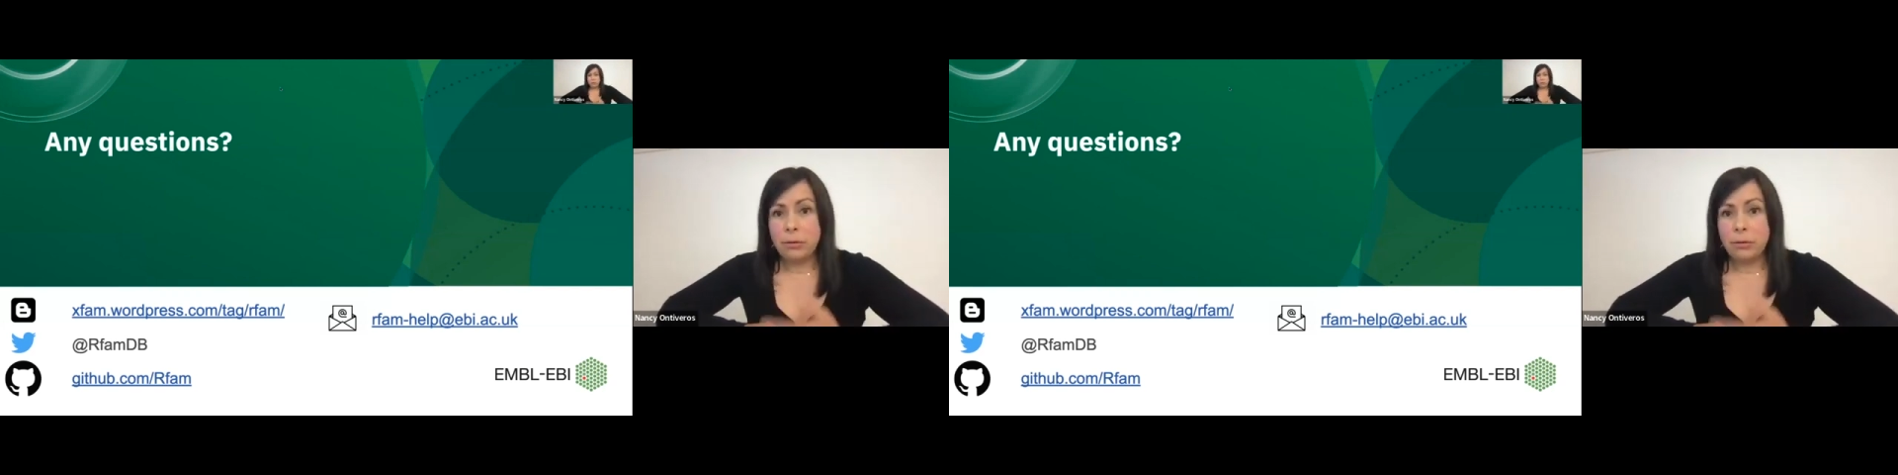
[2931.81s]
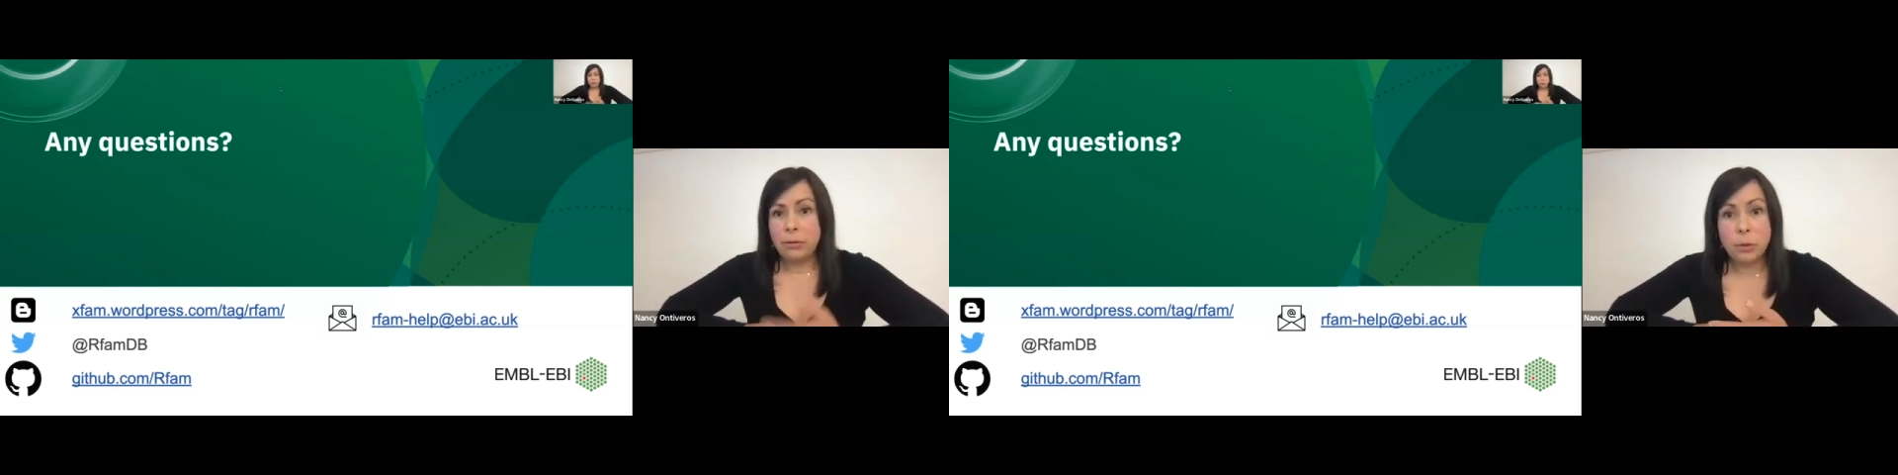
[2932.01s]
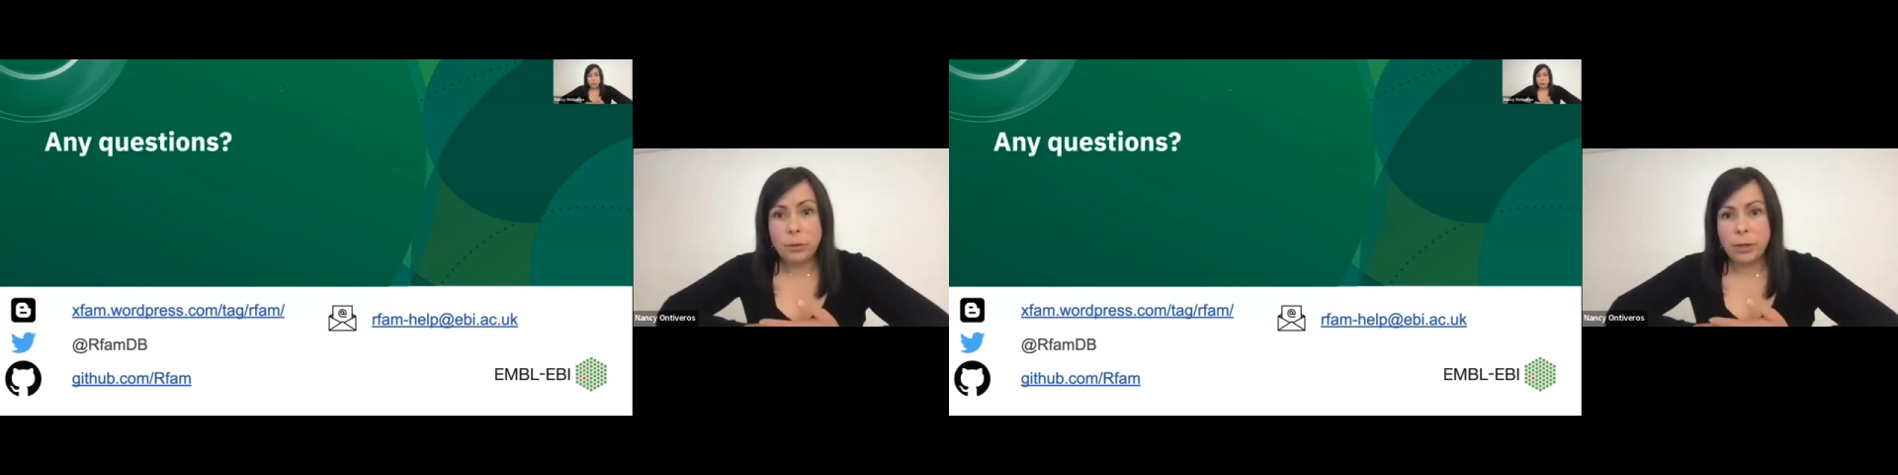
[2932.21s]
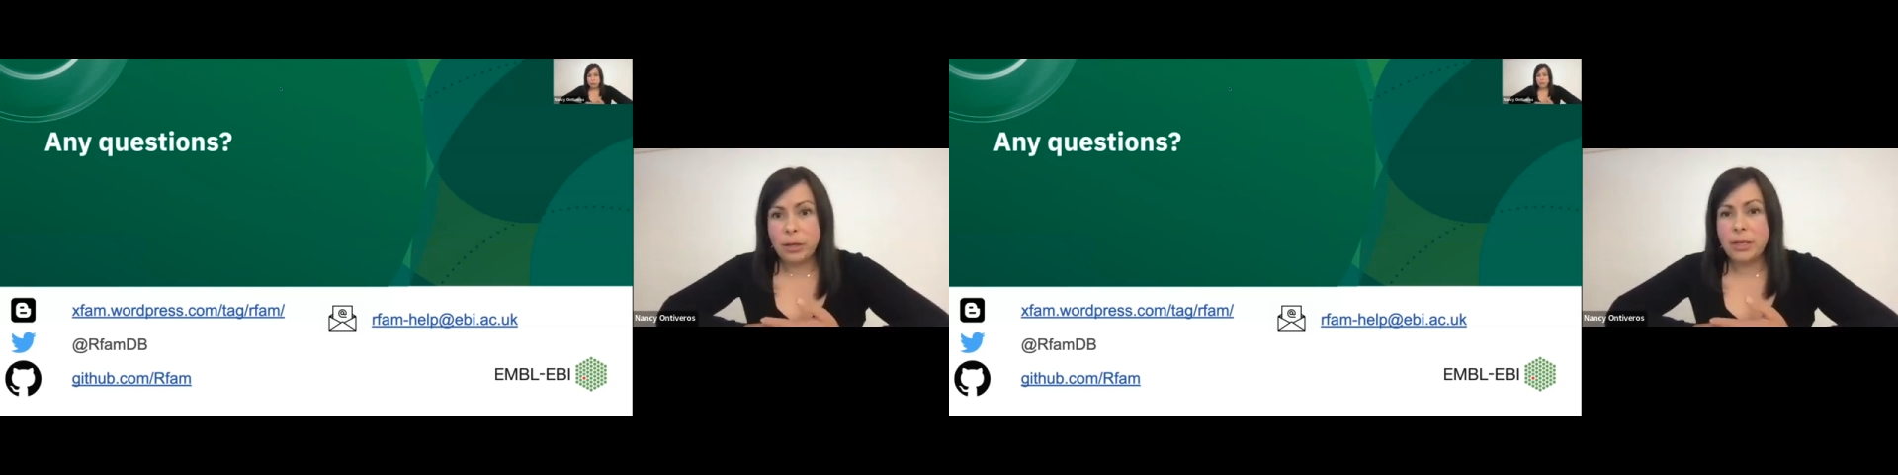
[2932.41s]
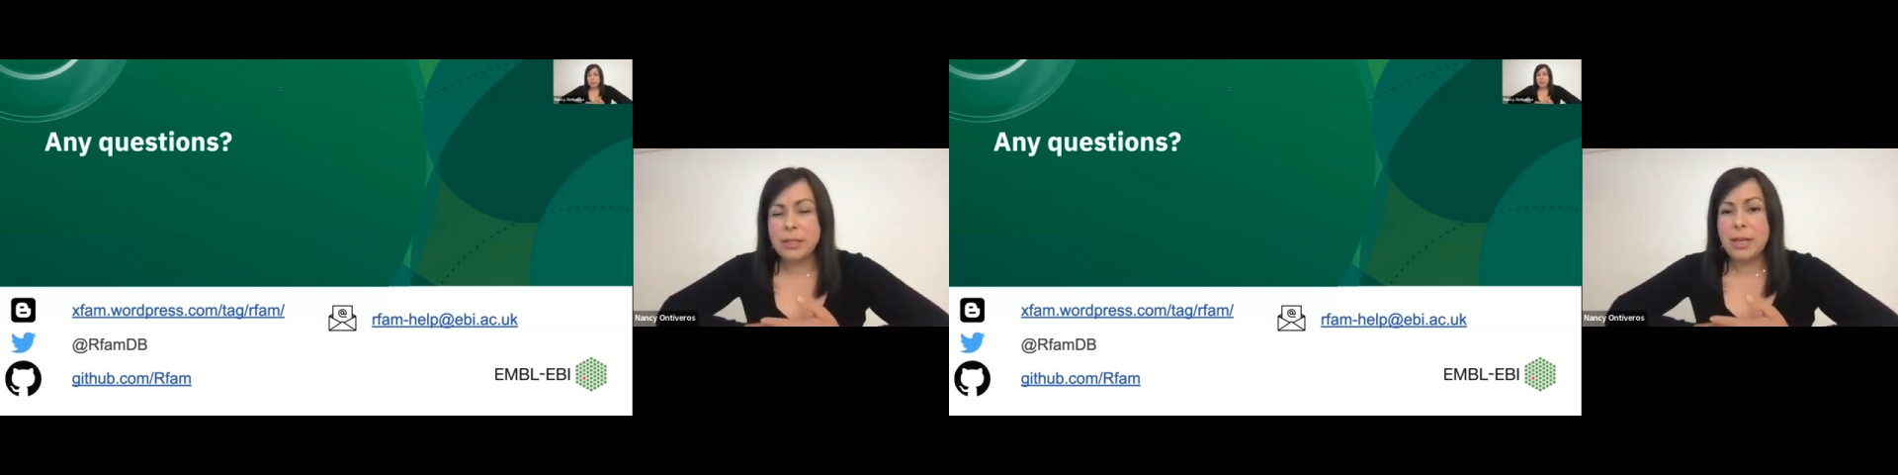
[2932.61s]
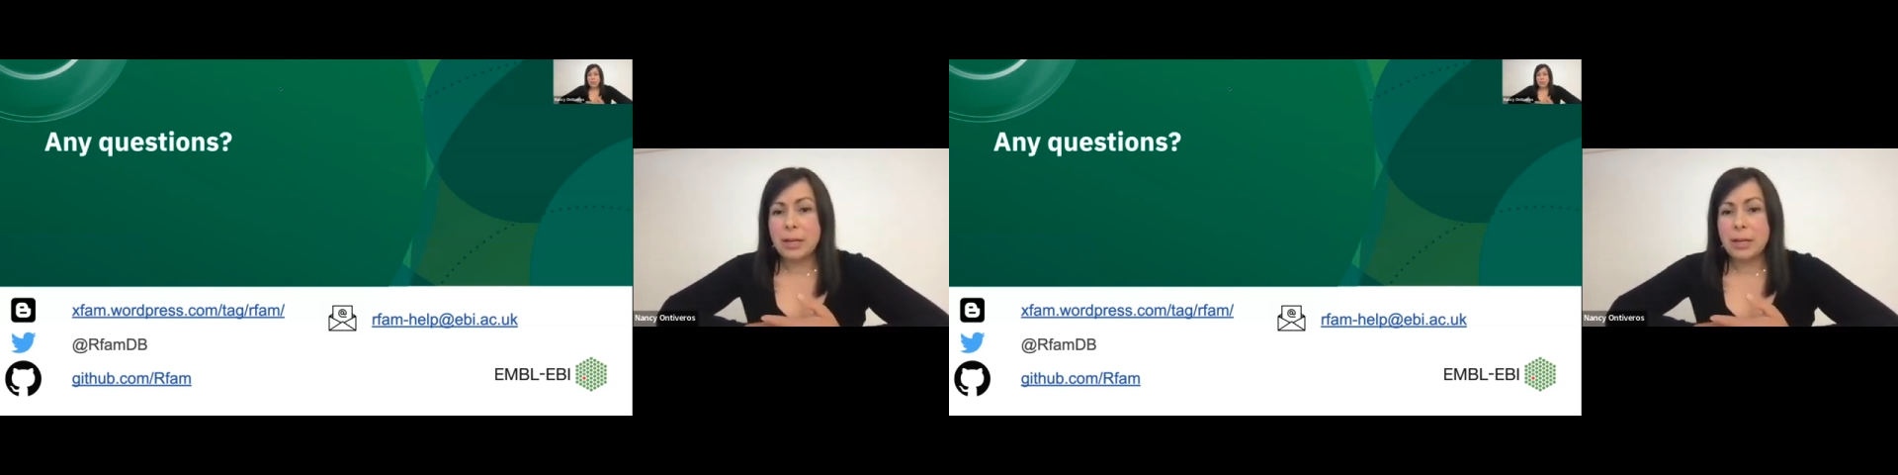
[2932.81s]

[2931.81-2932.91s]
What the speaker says: reviewing is